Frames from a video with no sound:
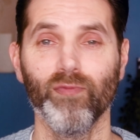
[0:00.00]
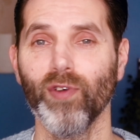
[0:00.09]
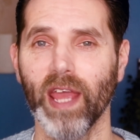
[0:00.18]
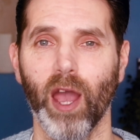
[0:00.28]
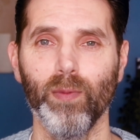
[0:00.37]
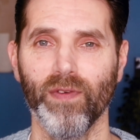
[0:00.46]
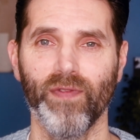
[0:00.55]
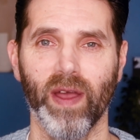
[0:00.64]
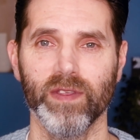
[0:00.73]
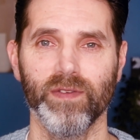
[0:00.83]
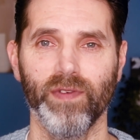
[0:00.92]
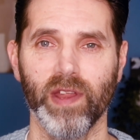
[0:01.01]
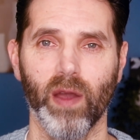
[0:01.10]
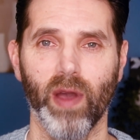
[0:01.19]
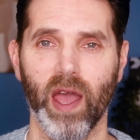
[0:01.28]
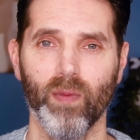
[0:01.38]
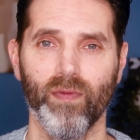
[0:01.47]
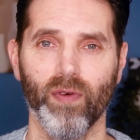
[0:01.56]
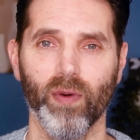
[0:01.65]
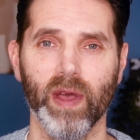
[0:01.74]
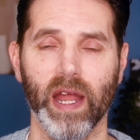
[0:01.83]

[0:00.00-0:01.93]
really hope you found this video helpful,